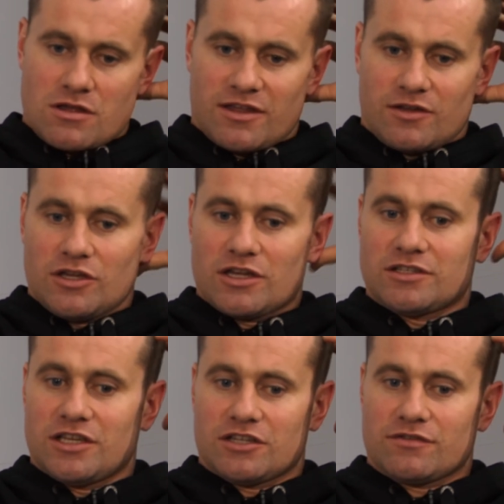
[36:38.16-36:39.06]
I think you get a
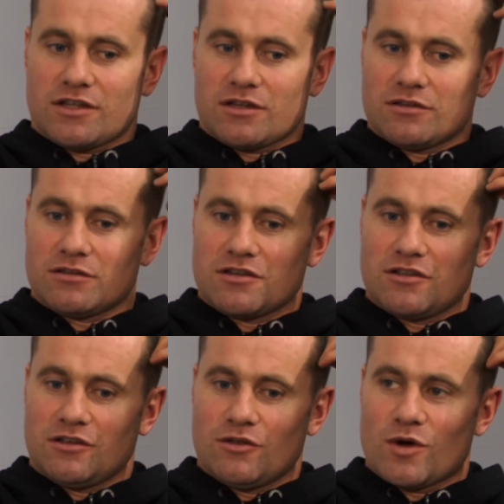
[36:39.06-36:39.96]
taste for that and you,
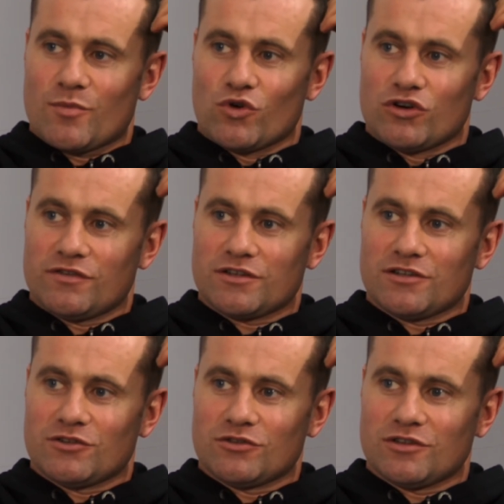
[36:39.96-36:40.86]
you want more of it, you
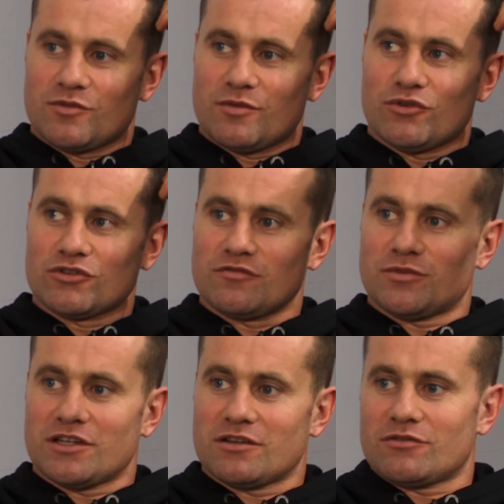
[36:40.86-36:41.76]
know, the, the buzz of
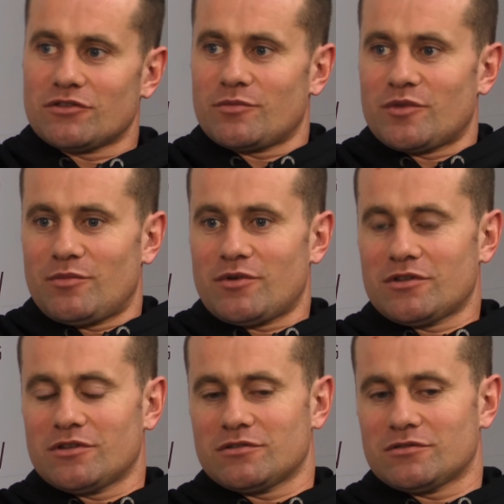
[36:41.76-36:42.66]
playing in front of people
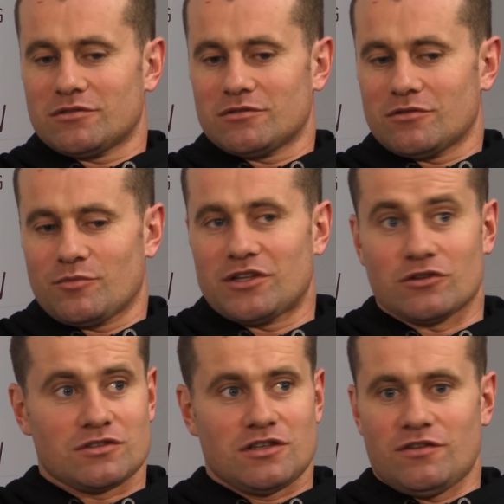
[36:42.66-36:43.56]
and, and on being
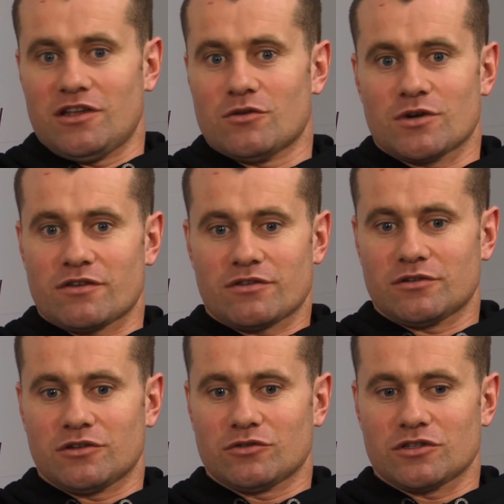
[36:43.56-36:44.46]
on TV or whatever,
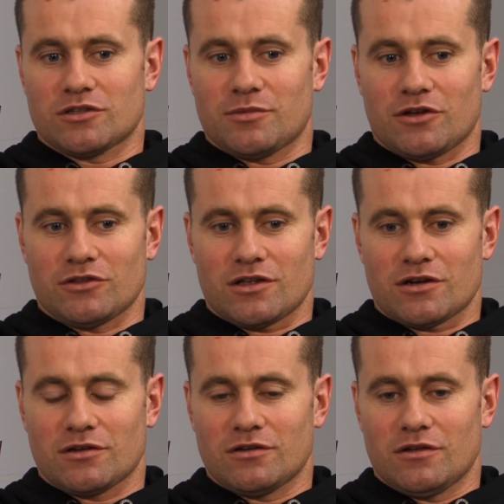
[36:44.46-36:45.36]
you know, just to be out there.
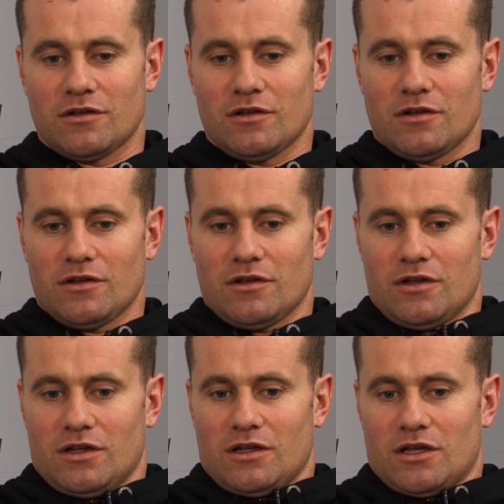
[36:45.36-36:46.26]
And,
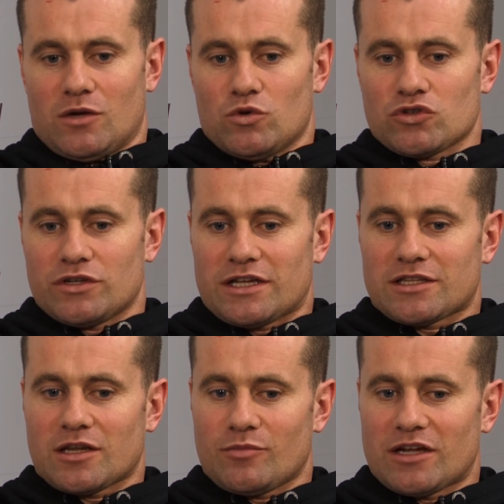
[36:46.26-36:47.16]
and I wasn't going to get
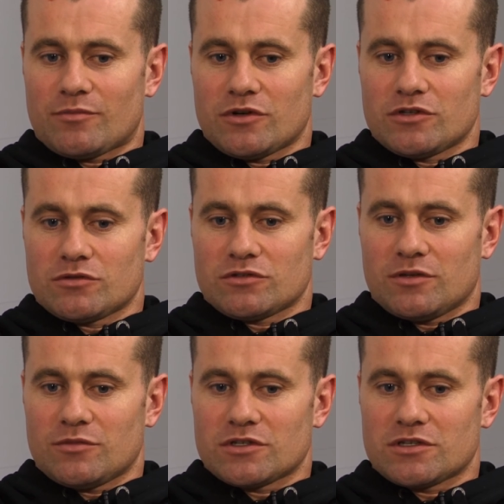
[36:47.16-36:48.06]
that at Blackburn because, you know,
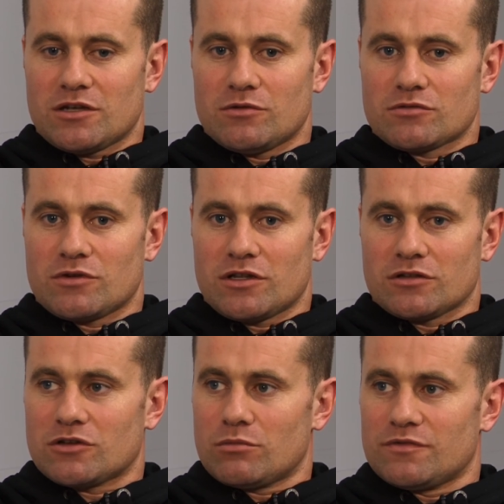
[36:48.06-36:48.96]
Tim, as I say, was really on
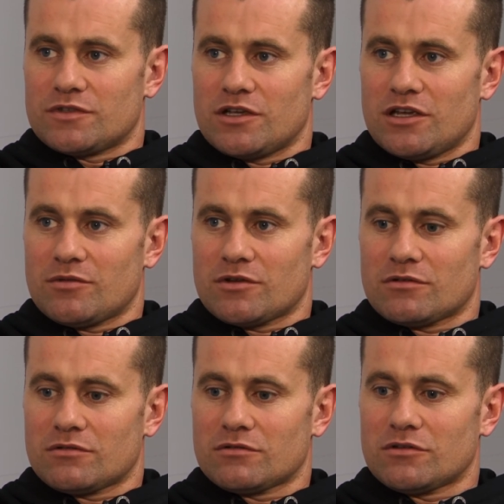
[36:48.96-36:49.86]
top of his game. And,
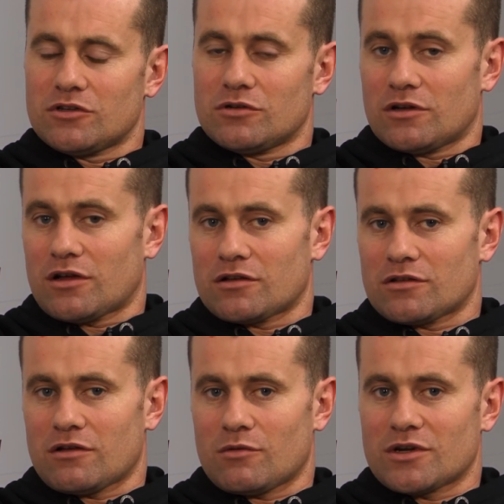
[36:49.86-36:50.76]
mm. you know, I,
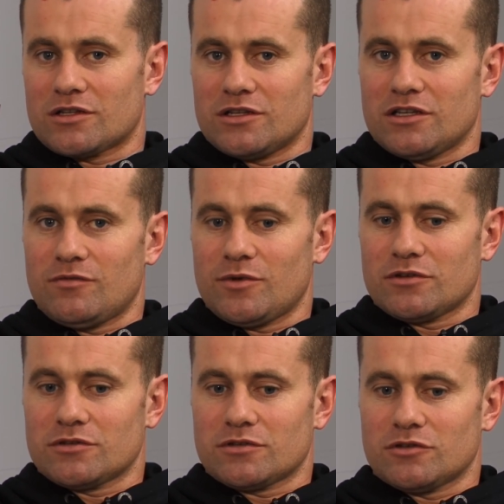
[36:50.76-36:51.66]
I wanted to leave
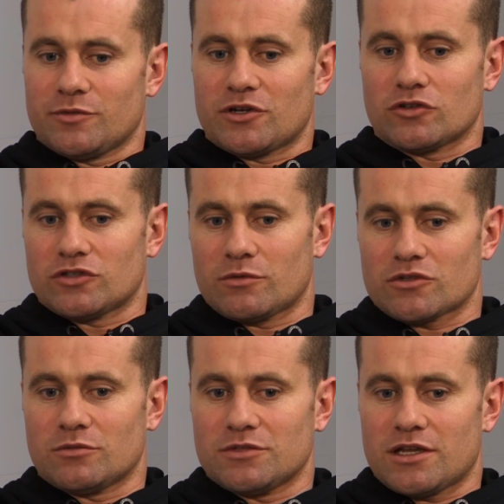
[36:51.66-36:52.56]
because, you know, my contract was
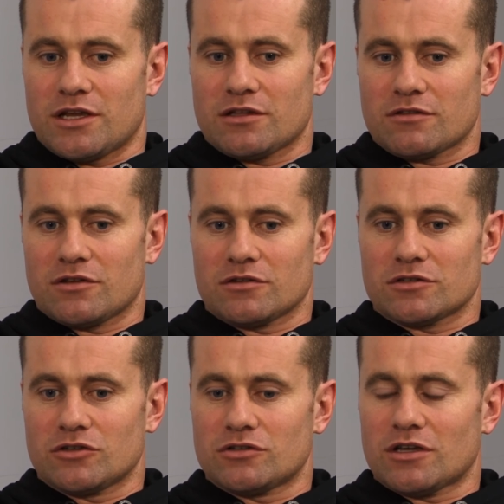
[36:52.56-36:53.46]
coming to an end. I thought it's
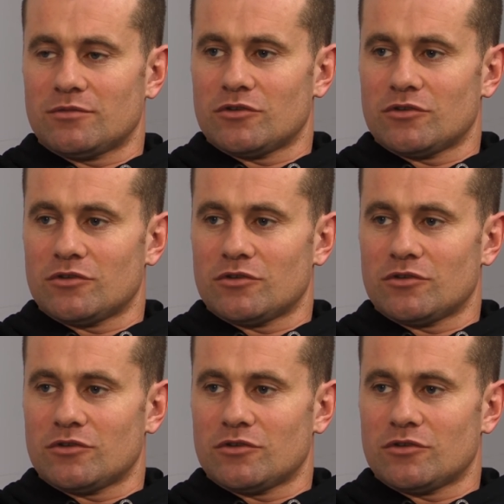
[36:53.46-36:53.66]
a good time